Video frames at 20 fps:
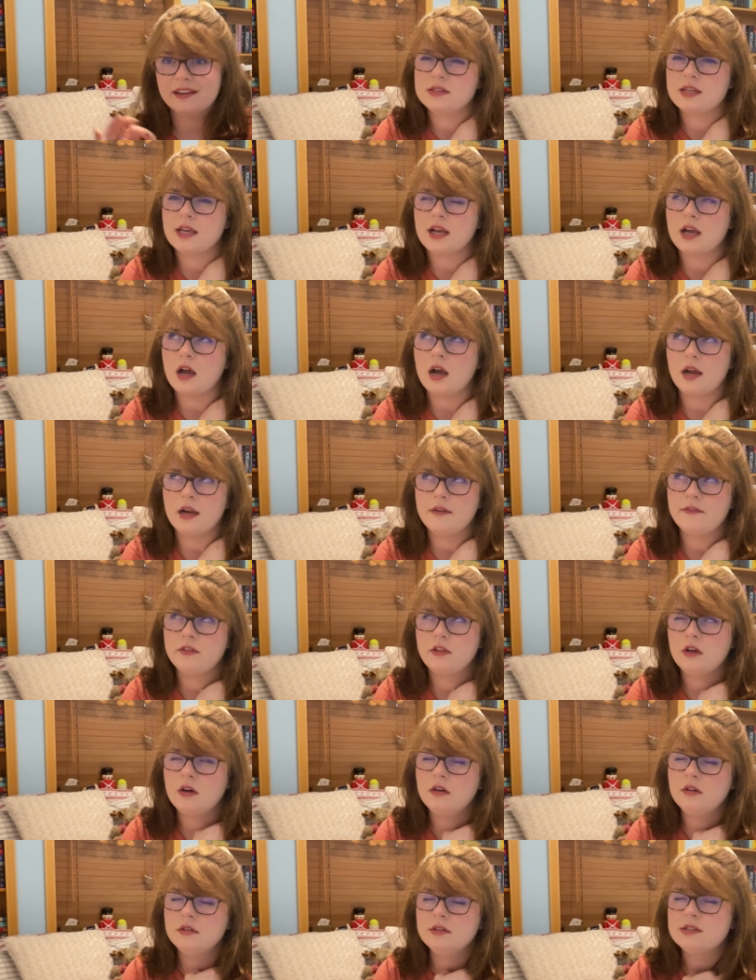It's like kind of
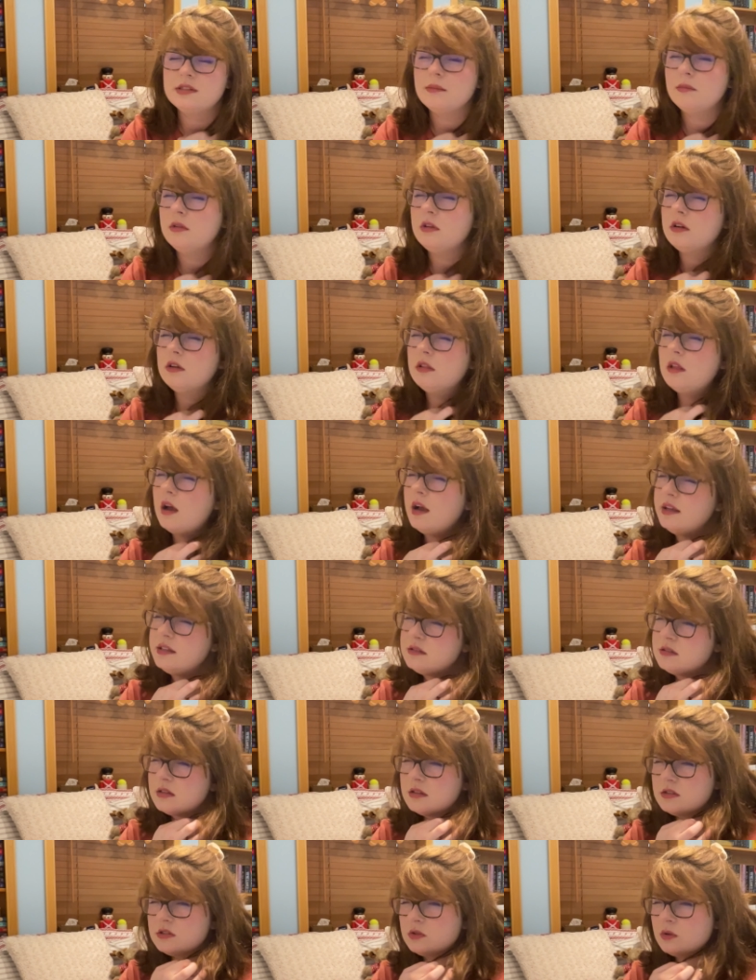along similar lines
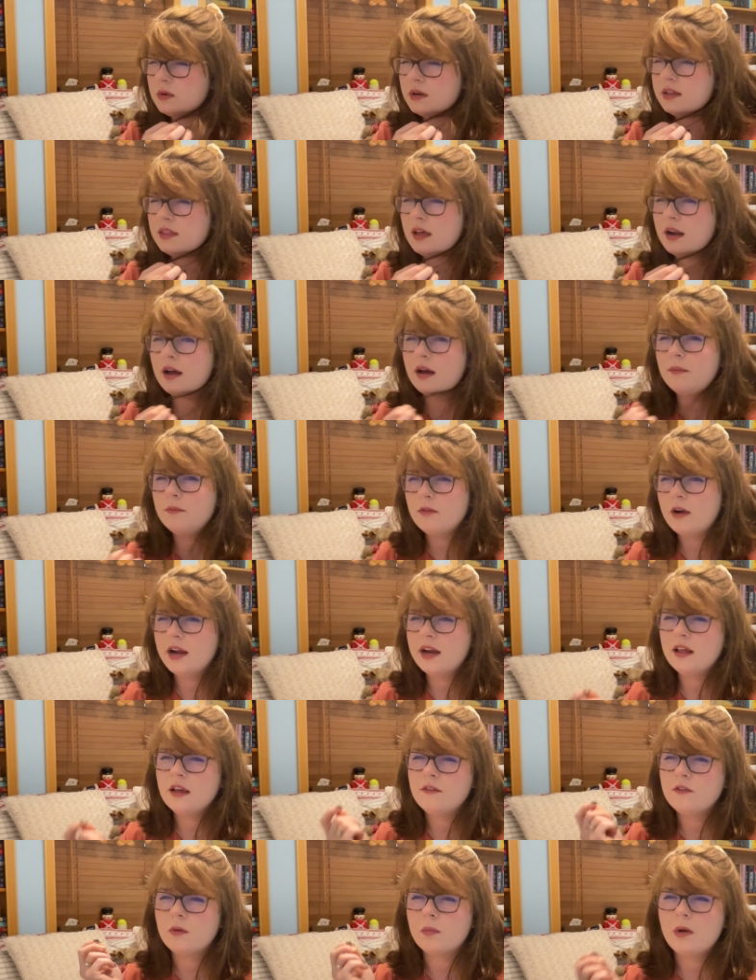to the story that I'm
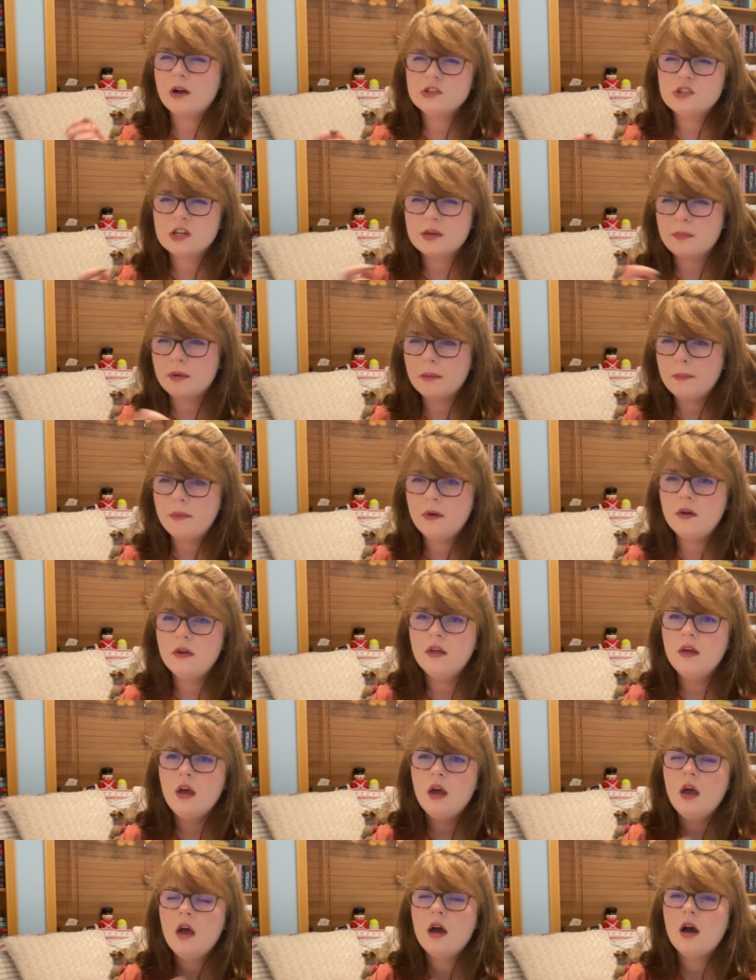writing for Project Purple,
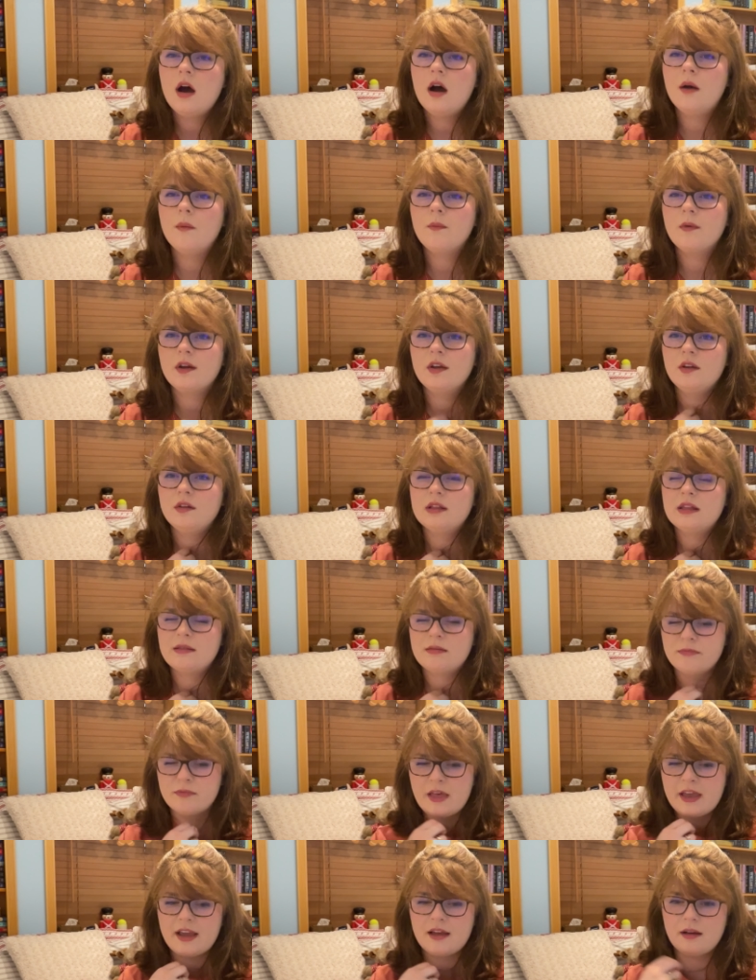um, where you
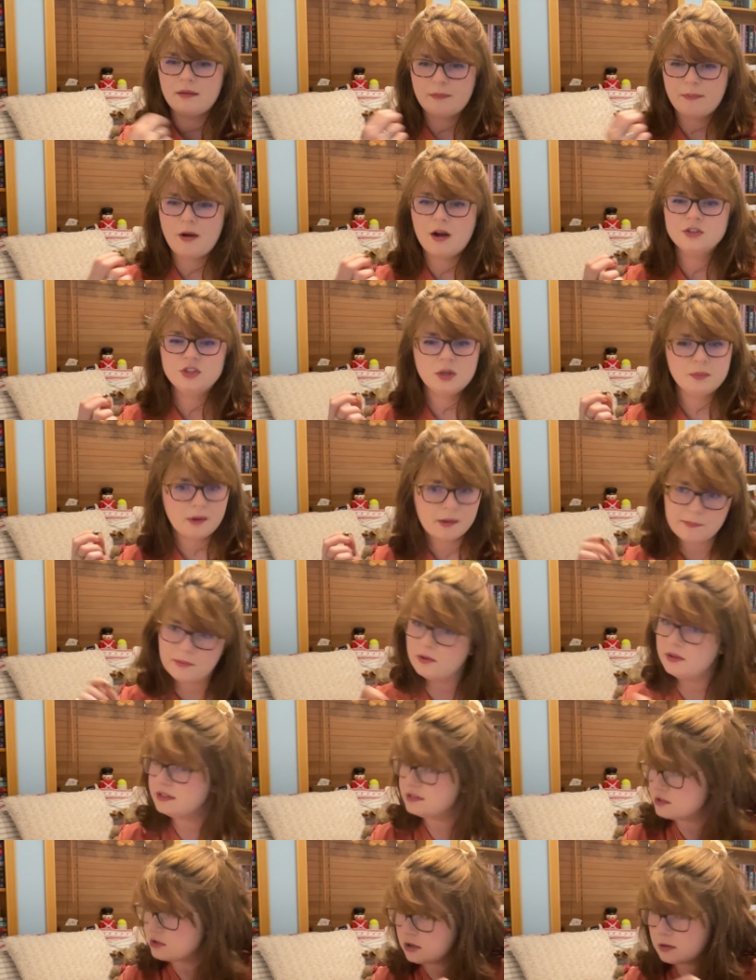like Project Purple
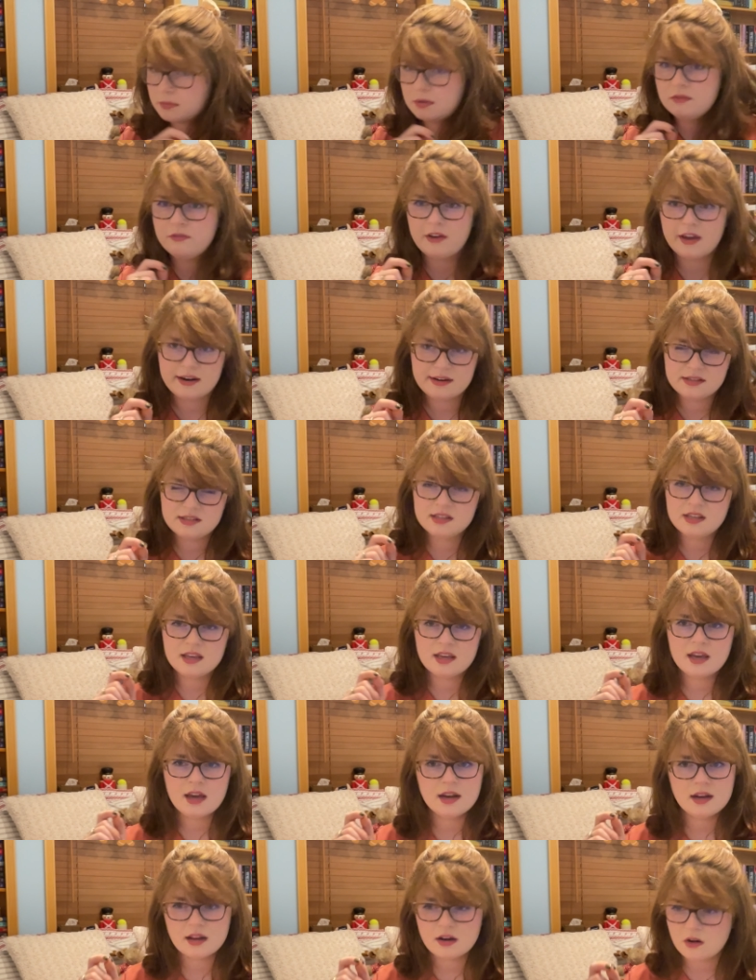is an urban fantasy
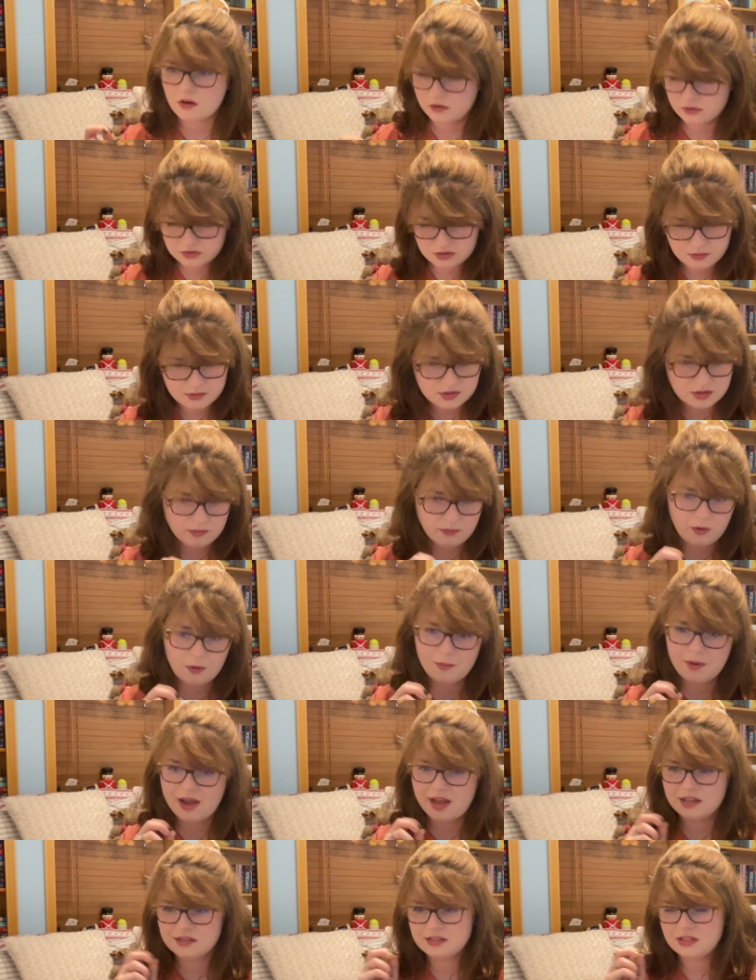and it also is a
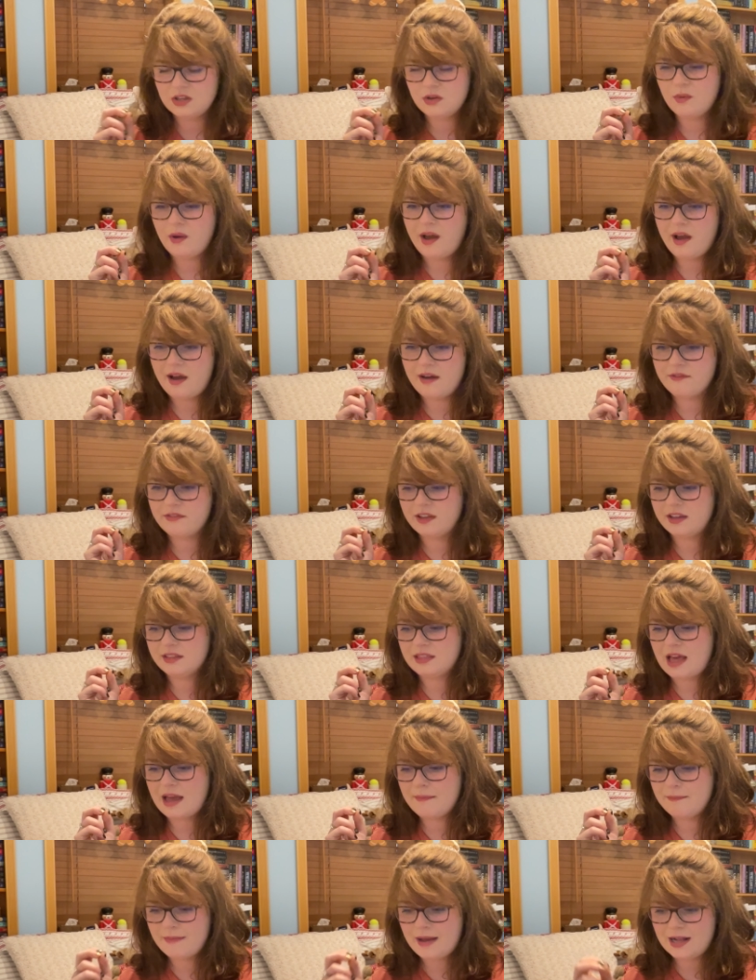romance, and you have like
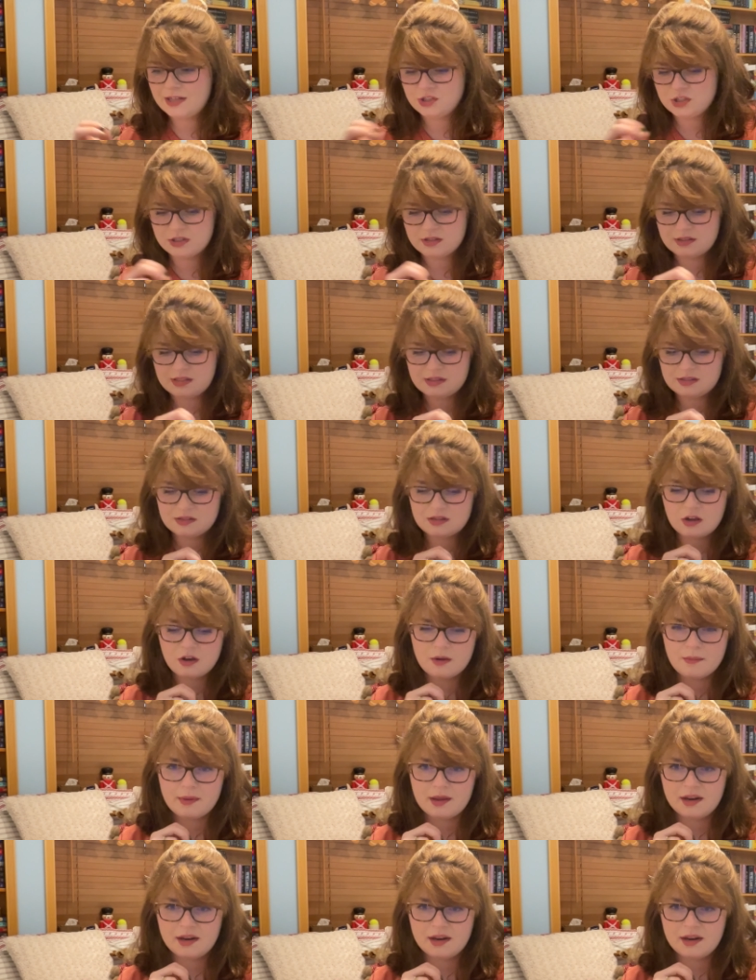that magic system.